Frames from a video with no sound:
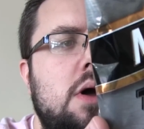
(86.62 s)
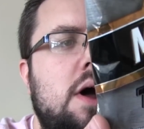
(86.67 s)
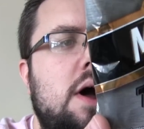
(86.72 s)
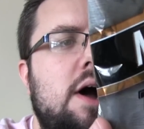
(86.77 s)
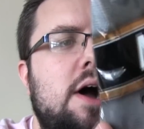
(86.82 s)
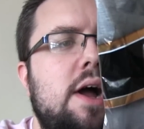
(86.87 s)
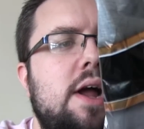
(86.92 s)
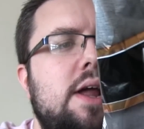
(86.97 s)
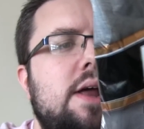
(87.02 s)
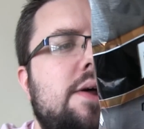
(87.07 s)

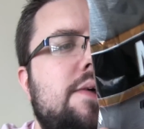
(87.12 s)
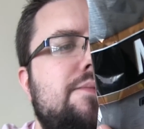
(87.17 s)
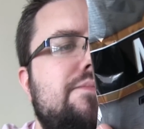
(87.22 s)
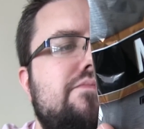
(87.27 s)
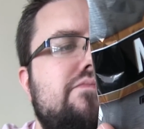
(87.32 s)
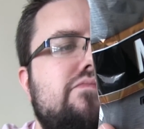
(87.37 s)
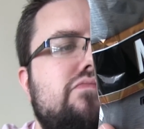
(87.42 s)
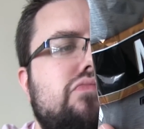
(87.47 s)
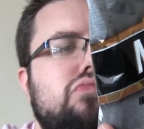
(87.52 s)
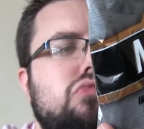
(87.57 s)
I,
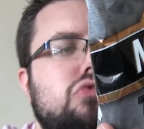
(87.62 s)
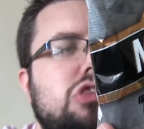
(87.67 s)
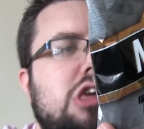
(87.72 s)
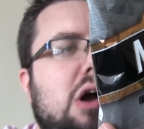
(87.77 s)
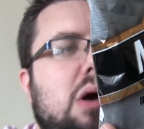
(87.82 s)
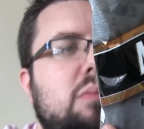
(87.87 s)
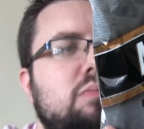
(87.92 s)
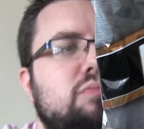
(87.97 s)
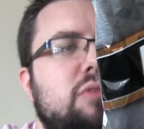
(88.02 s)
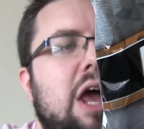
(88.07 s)

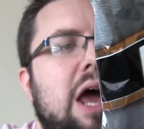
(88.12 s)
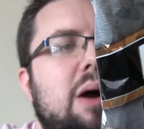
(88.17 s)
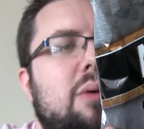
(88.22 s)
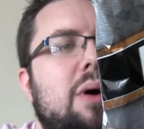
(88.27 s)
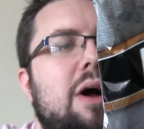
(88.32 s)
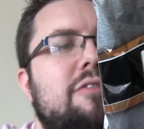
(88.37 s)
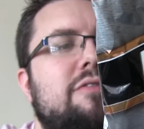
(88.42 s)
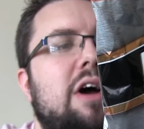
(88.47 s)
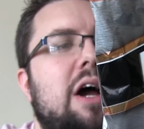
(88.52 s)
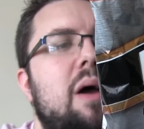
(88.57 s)

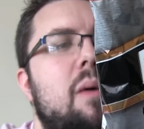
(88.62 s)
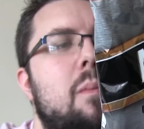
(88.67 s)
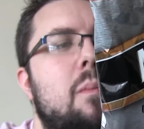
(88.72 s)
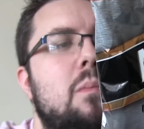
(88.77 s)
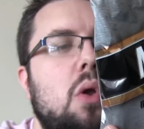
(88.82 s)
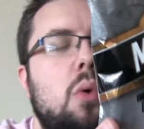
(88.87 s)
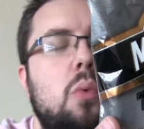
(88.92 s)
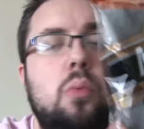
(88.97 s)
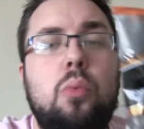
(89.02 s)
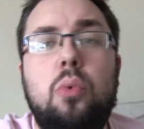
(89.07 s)
however,
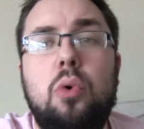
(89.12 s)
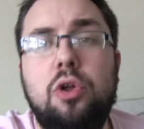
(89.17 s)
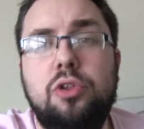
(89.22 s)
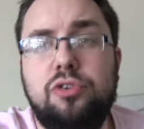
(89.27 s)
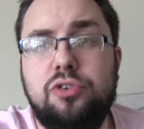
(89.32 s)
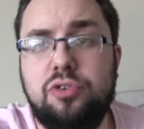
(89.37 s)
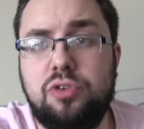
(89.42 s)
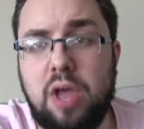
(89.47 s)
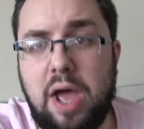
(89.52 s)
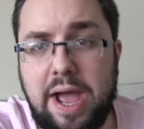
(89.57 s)

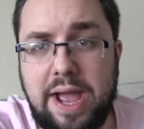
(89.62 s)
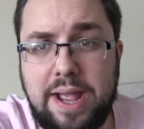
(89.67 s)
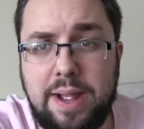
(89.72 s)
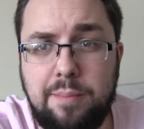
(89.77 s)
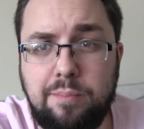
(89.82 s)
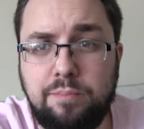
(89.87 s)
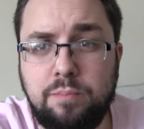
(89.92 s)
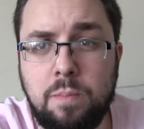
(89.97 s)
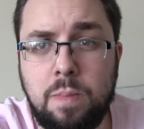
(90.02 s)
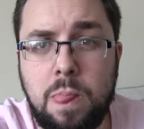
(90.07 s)
would say
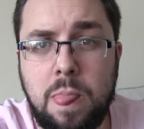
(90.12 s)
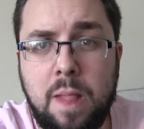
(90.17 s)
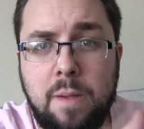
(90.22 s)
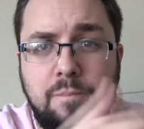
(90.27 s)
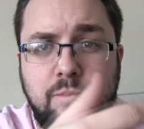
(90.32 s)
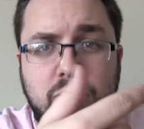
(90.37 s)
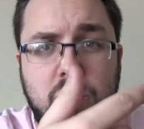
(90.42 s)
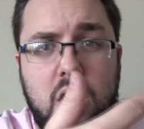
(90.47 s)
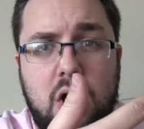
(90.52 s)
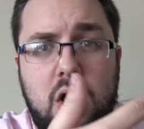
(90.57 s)

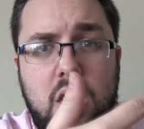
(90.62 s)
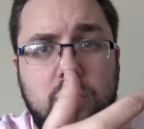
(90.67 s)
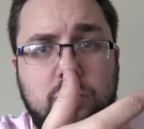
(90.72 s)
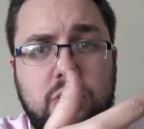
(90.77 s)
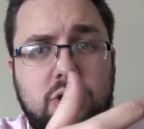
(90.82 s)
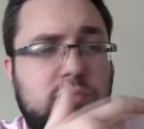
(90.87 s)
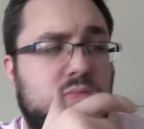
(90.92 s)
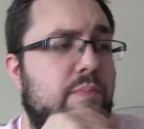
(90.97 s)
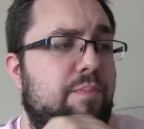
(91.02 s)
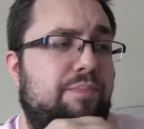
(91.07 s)
that I
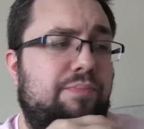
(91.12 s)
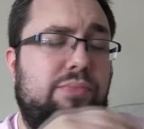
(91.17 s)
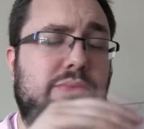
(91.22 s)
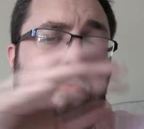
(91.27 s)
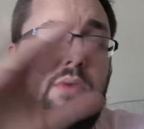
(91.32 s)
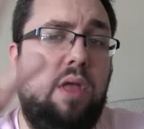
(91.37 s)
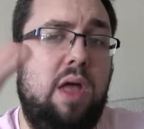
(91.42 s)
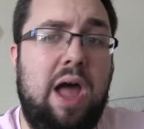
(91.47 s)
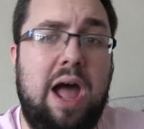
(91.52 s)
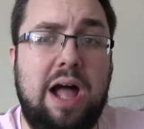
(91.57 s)
would
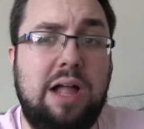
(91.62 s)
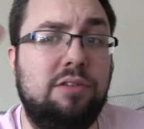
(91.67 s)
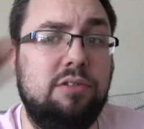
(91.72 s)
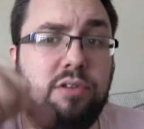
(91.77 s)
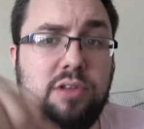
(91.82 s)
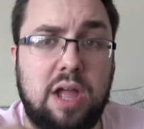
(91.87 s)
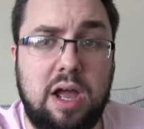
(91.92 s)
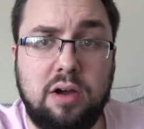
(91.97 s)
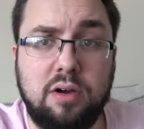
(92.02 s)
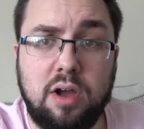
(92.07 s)

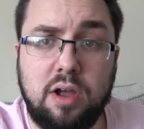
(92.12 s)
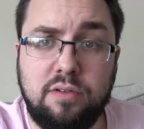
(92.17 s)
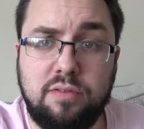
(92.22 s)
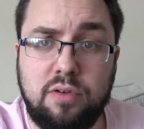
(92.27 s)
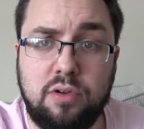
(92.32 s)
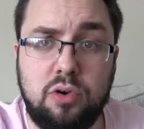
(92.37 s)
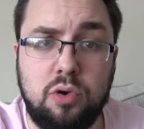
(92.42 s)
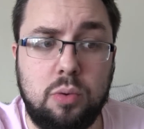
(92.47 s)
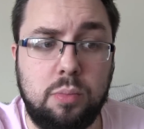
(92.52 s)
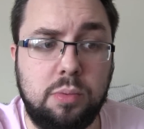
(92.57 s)
hands down go
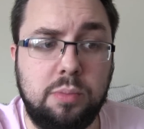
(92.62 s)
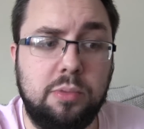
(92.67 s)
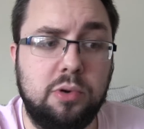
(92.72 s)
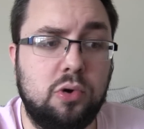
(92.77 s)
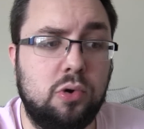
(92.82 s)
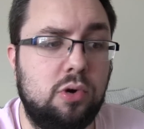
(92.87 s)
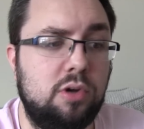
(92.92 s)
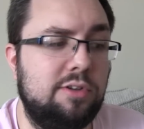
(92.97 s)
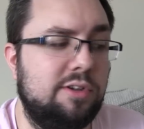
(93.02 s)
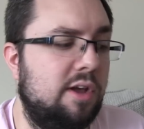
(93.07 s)
for Norman
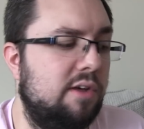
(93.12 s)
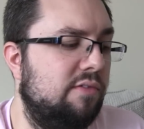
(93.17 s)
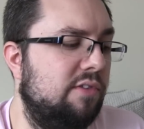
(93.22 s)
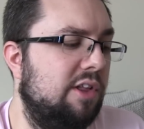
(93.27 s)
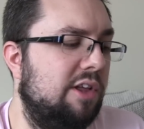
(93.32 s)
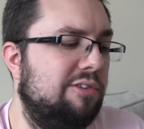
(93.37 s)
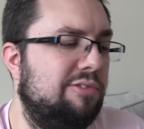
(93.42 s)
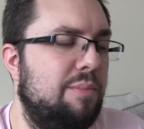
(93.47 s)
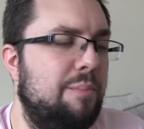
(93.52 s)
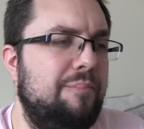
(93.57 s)
McCoys over
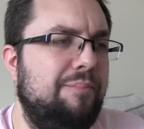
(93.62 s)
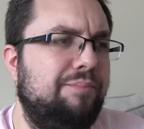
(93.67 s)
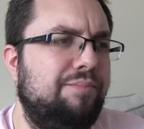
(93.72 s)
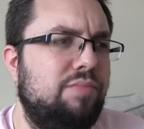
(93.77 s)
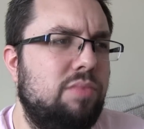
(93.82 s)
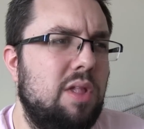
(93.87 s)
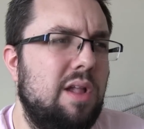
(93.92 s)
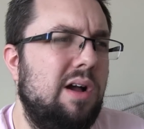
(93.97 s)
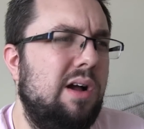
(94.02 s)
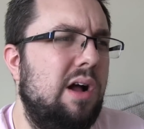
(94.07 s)
this.
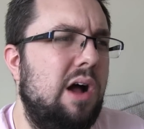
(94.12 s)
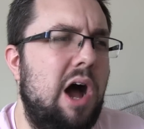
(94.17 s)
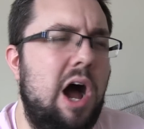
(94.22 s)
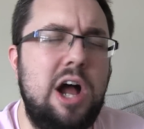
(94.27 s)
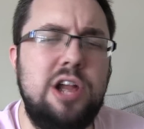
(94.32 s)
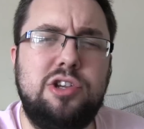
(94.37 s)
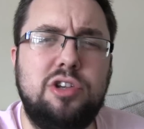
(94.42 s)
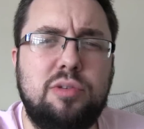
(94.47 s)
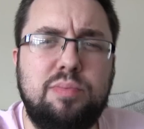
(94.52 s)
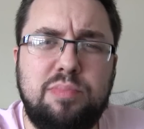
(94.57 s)

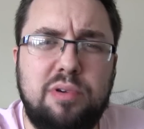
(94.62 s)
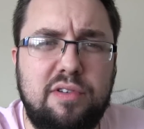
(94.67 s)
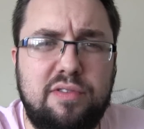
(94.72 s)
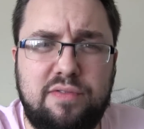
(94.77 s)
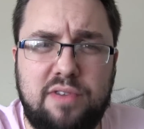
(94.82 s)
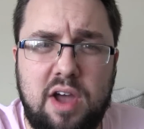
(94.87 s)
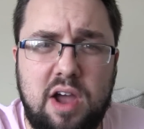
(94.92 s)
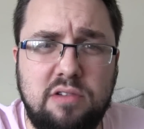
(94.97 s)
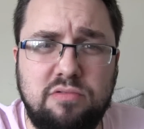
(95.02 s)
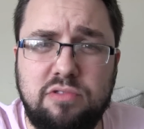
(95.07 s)
I just
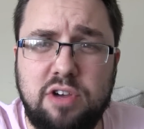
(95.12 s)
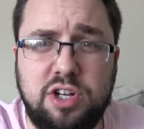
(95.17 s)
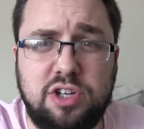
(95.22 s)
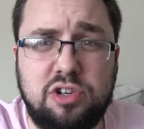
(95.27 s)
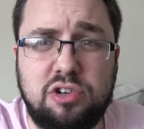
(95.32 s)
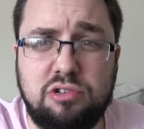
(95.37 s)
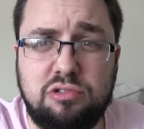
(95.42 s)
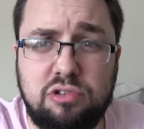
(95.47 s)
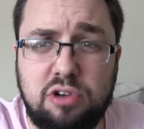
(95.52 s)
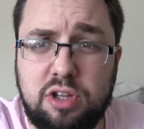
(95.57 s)
prefer
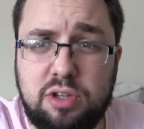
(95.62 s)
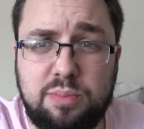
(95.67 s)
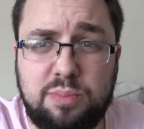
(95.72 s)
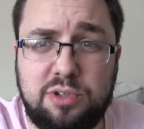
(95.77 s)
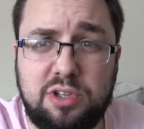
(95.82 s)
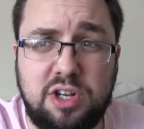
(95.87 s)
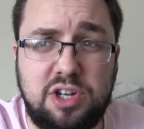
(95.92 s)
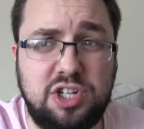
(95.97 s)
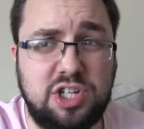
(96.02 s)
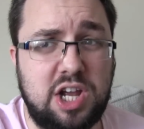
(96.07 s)
ridged
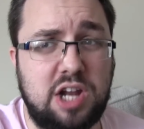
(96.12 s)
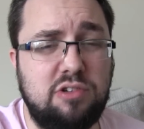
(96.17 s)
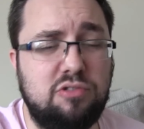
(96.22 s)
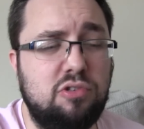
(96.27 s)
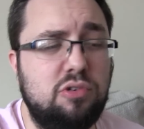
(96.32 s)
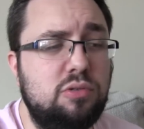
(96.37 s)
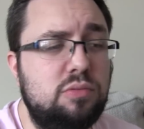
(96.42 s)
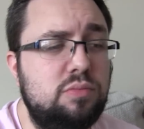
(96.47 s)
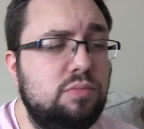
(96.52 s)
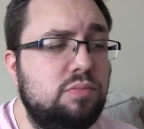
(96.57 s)
crisps in
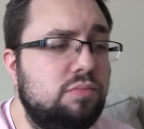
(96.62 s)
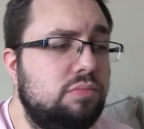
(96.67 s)
general.